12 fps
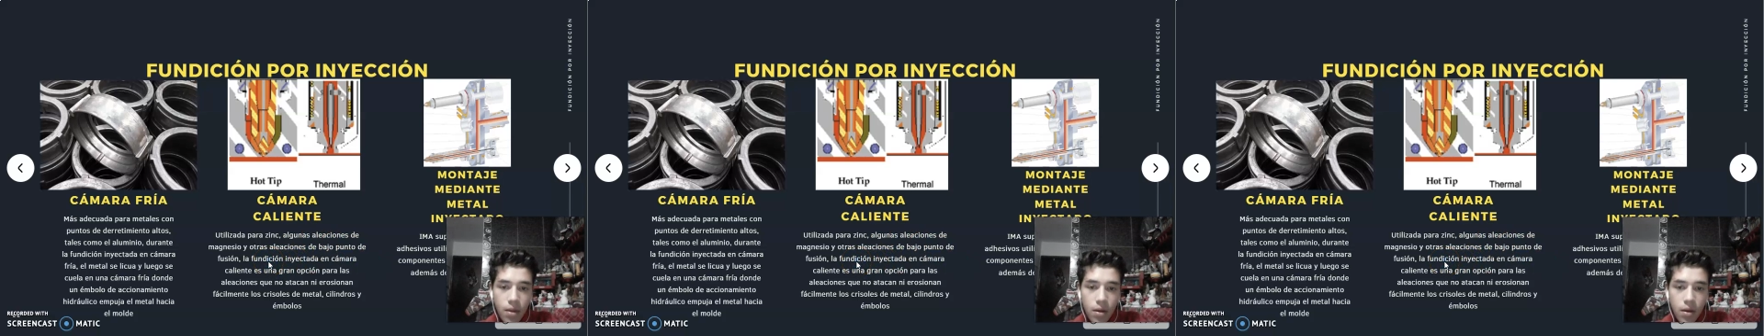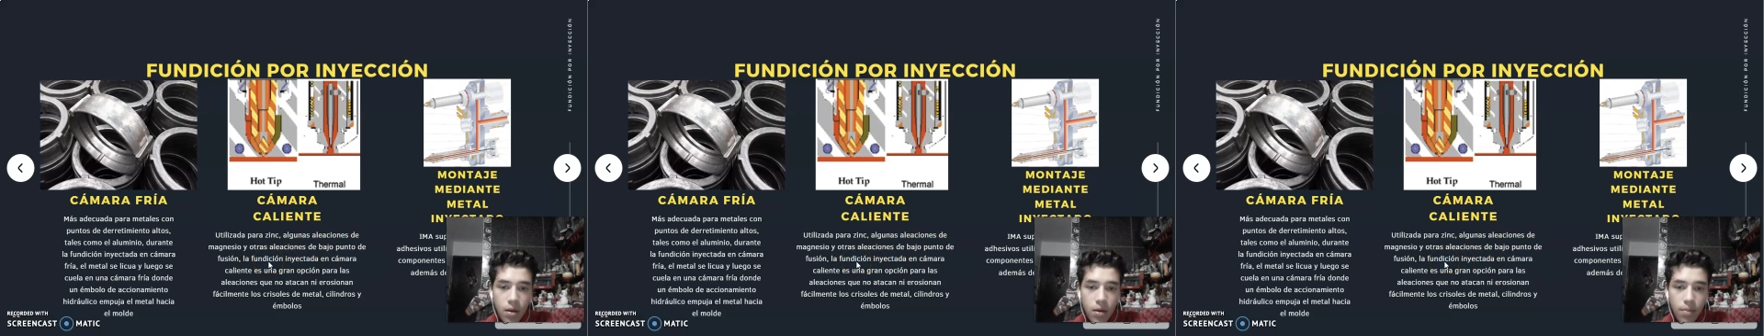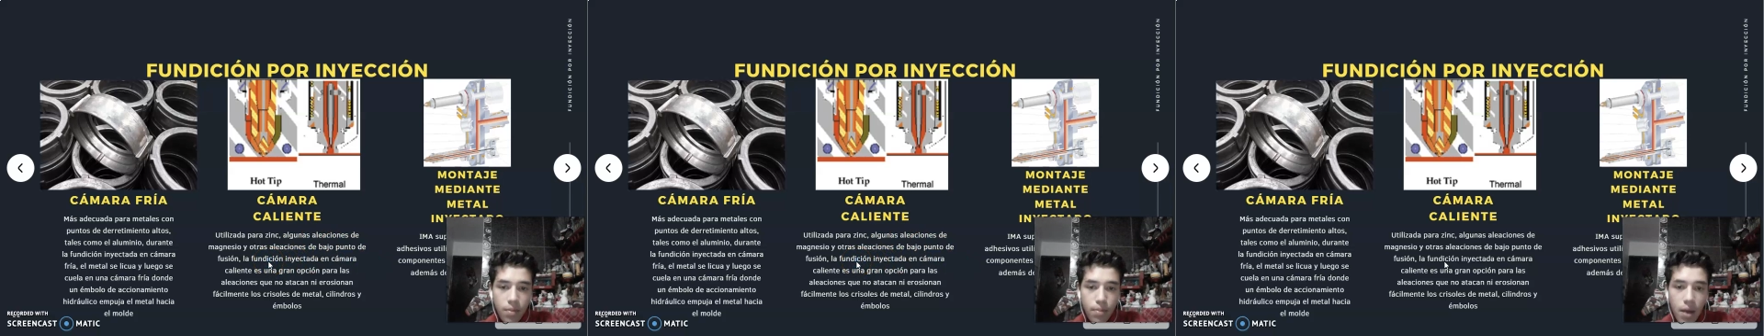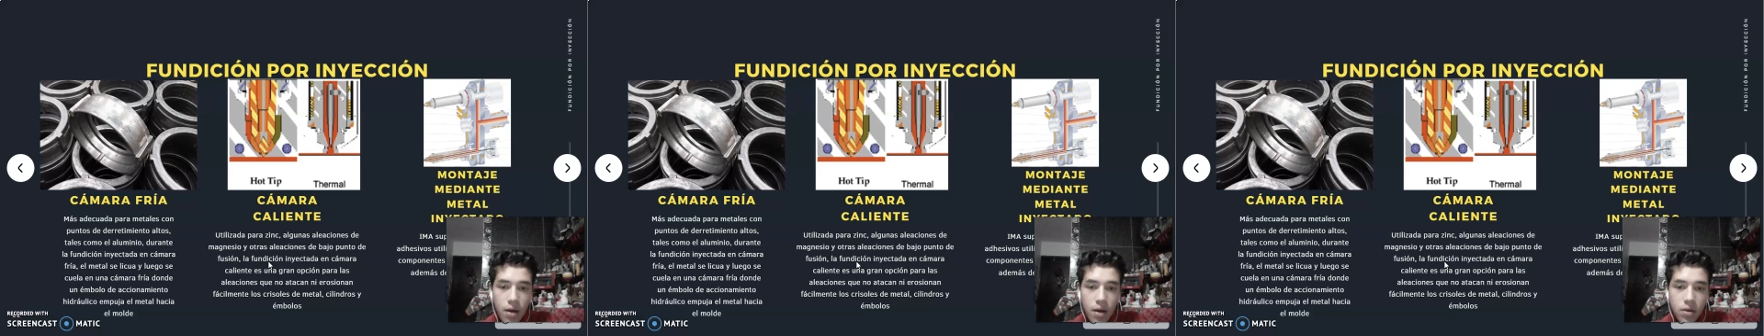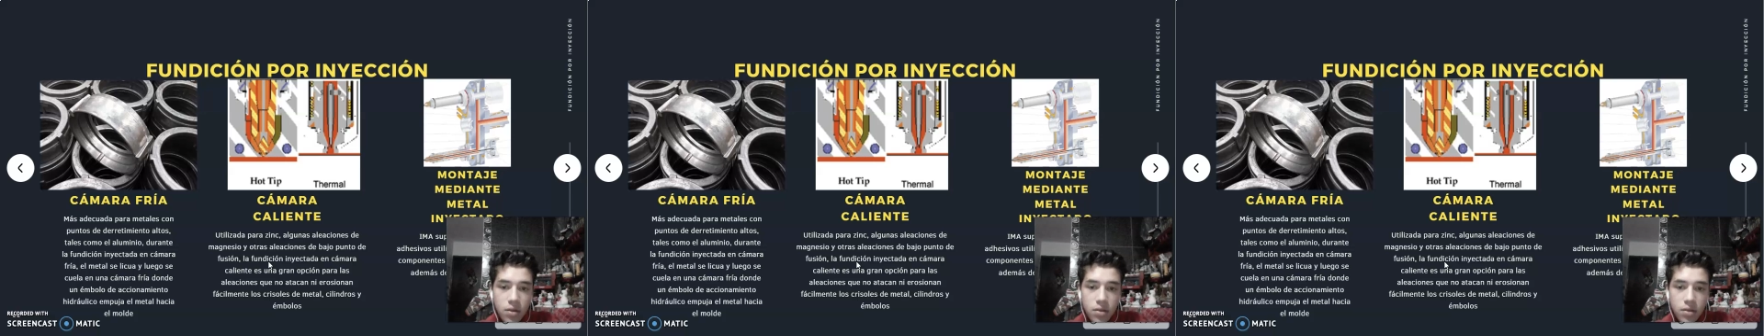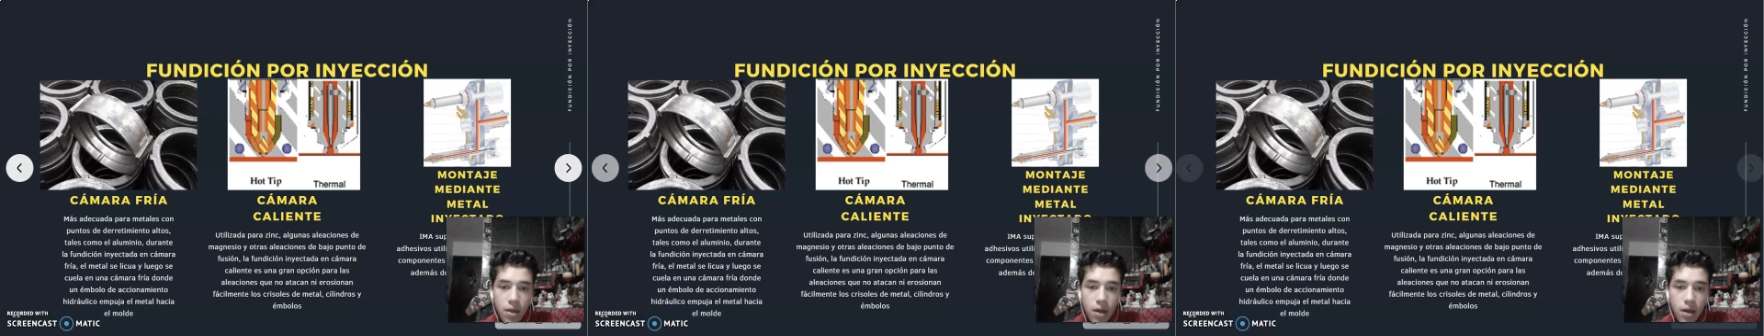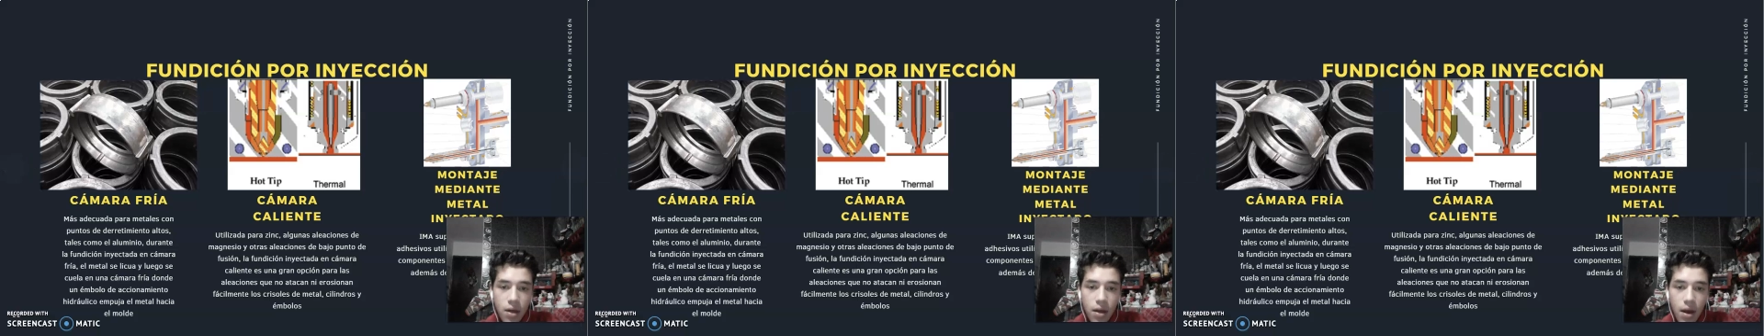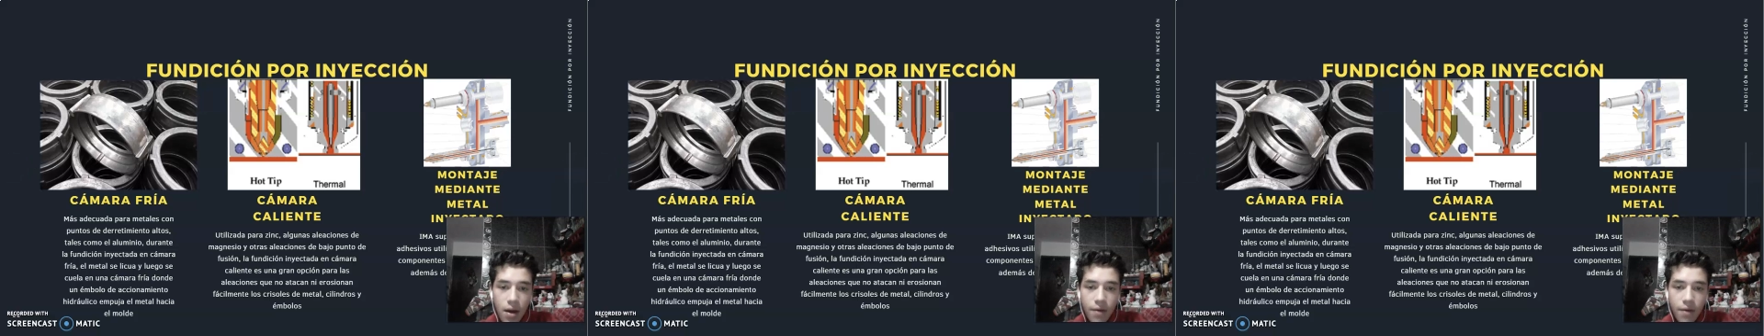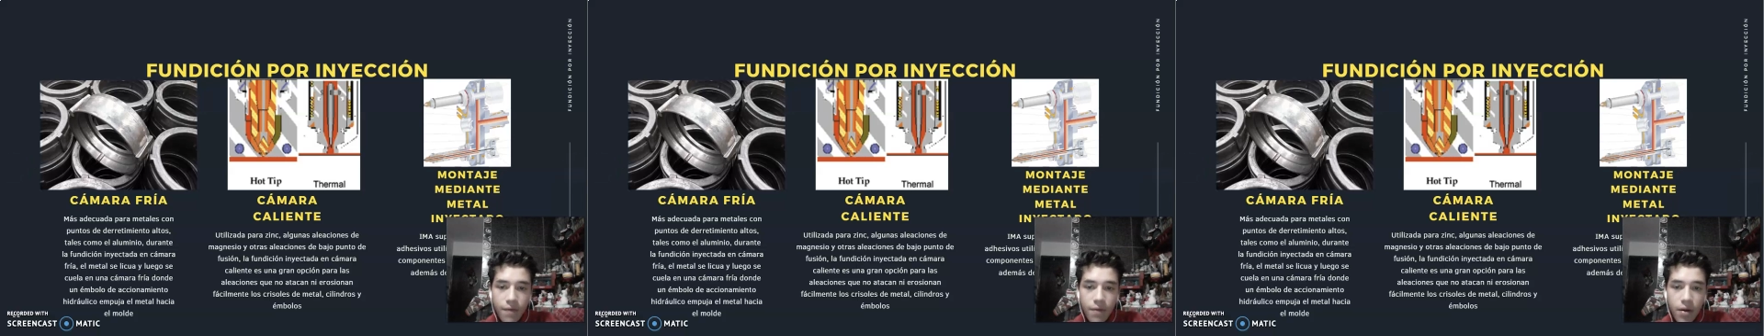metals that have